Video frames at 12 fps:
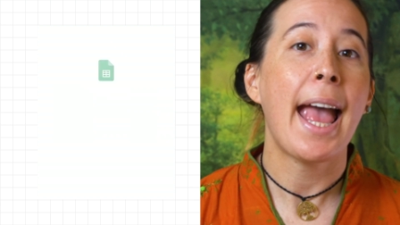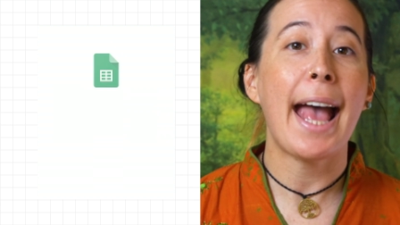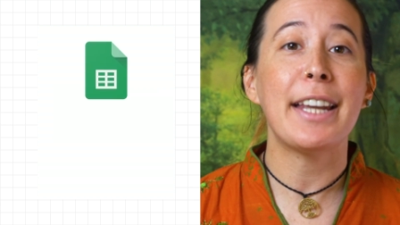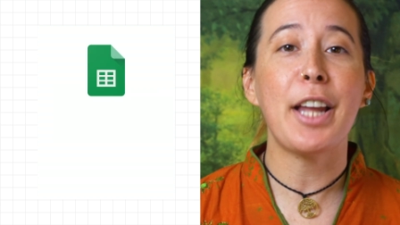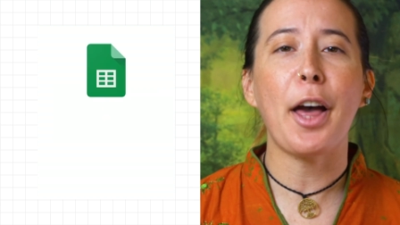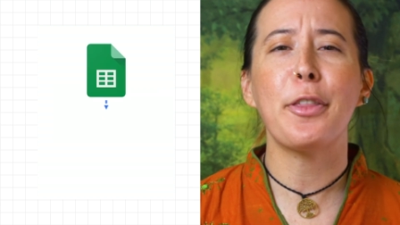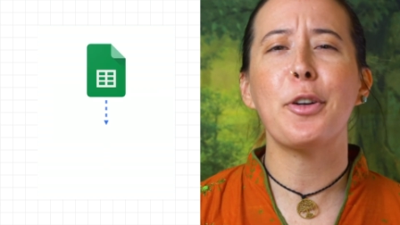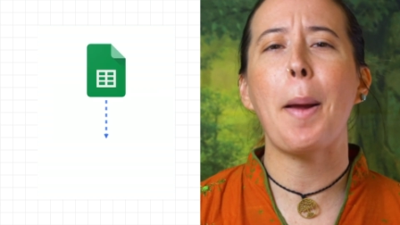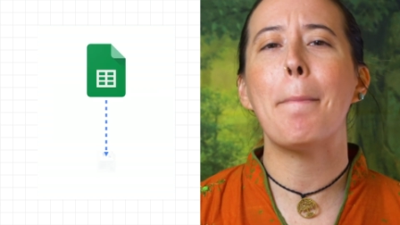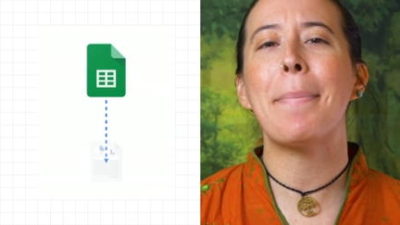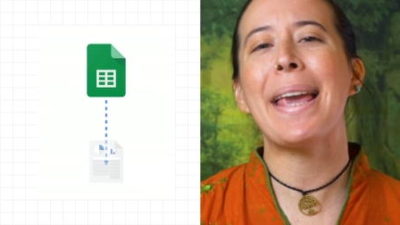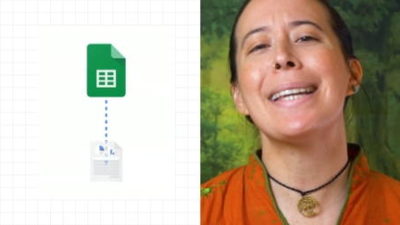And other
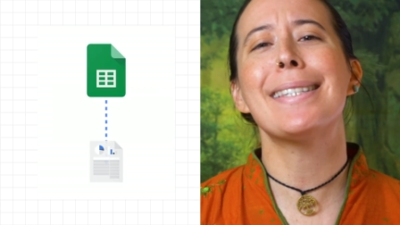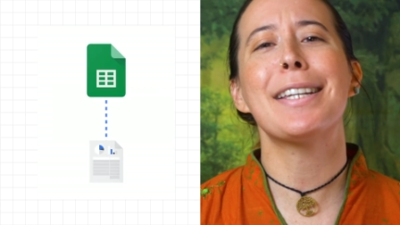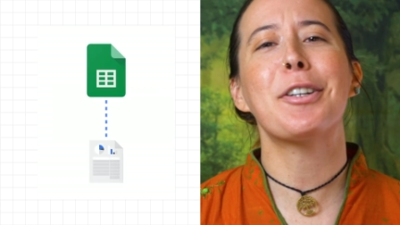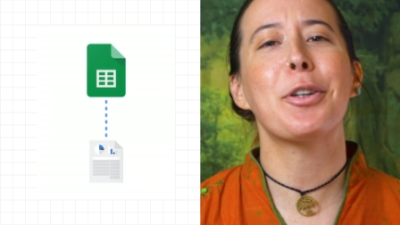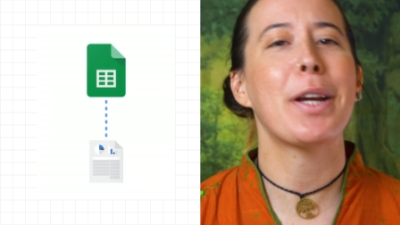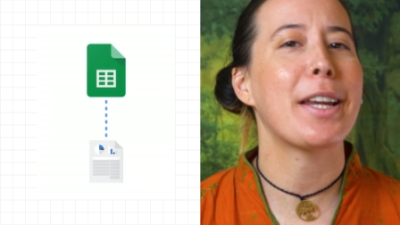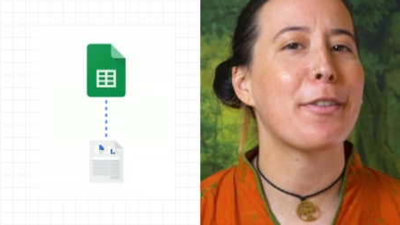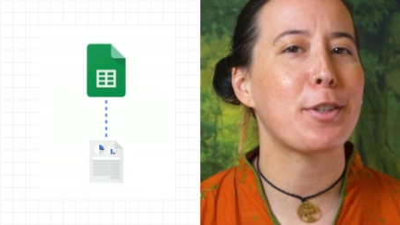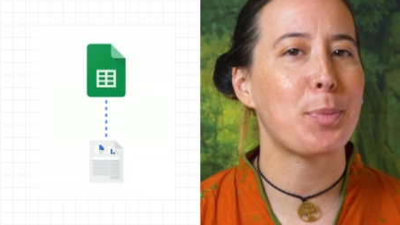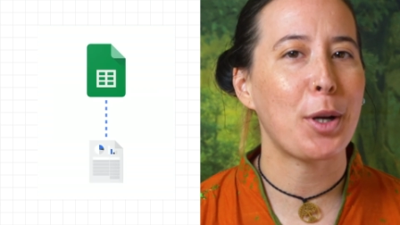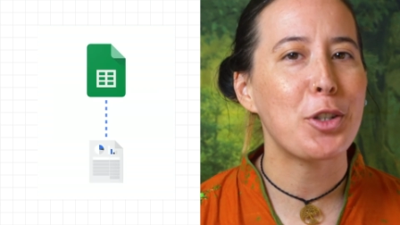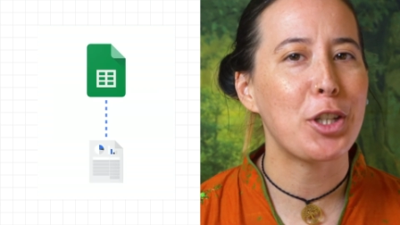amazing creative
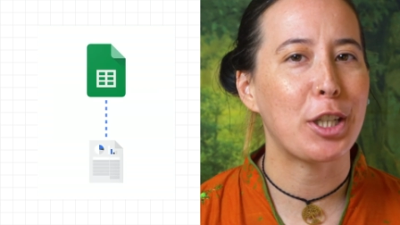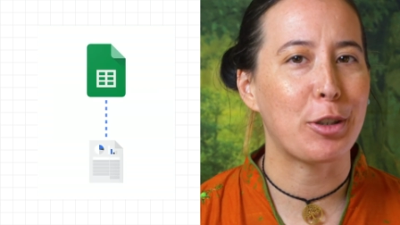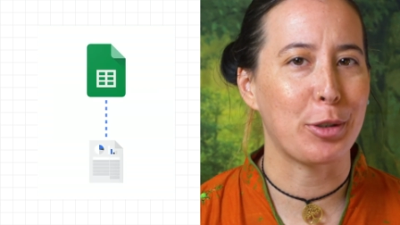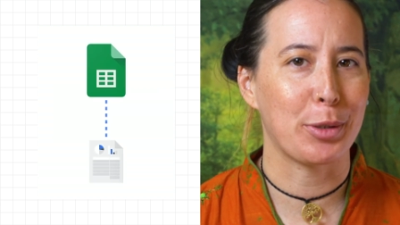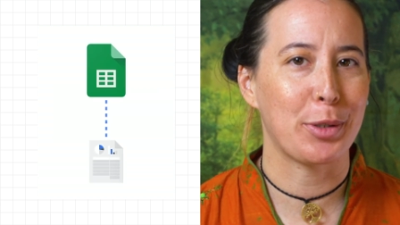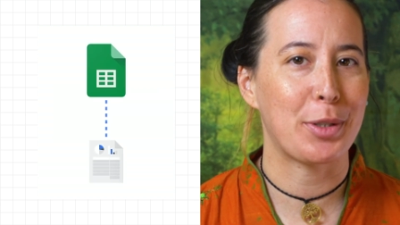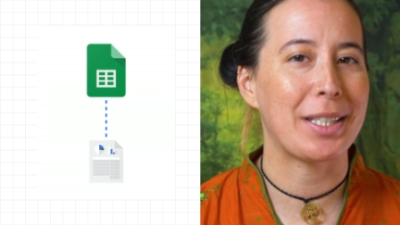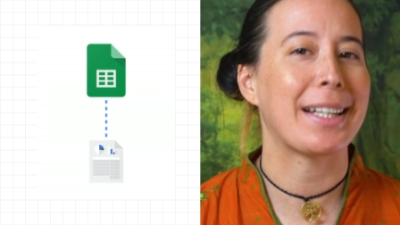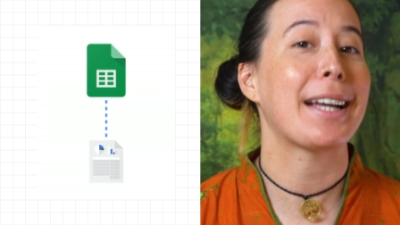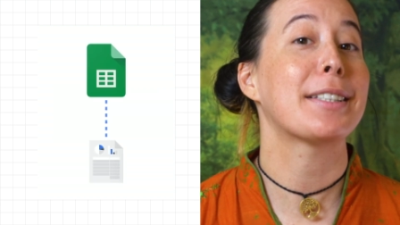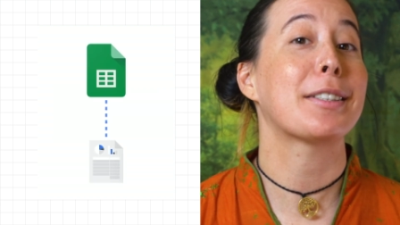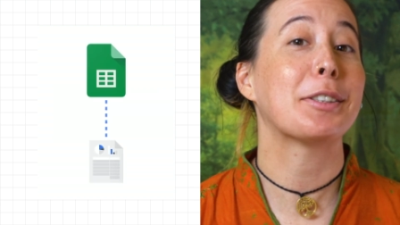spreadsheet gurus that
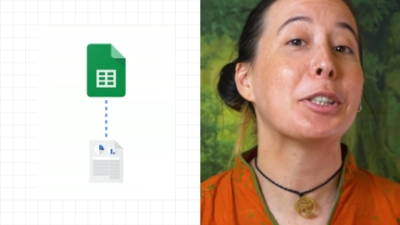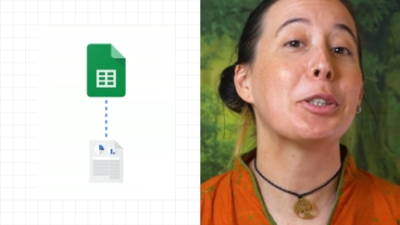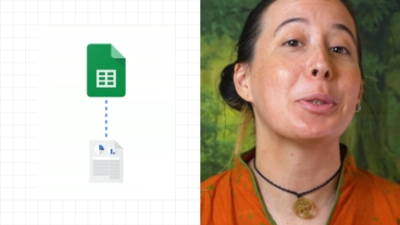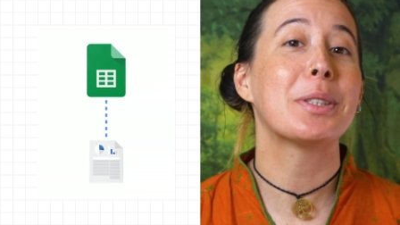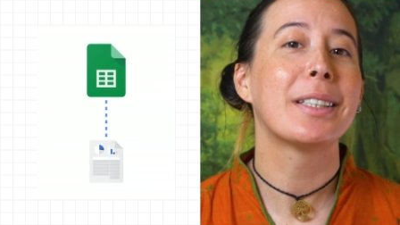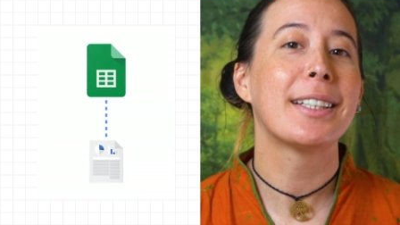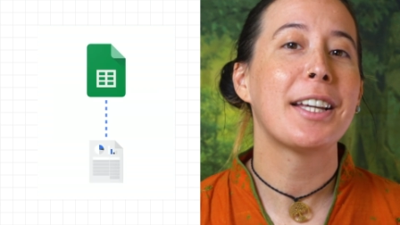I salute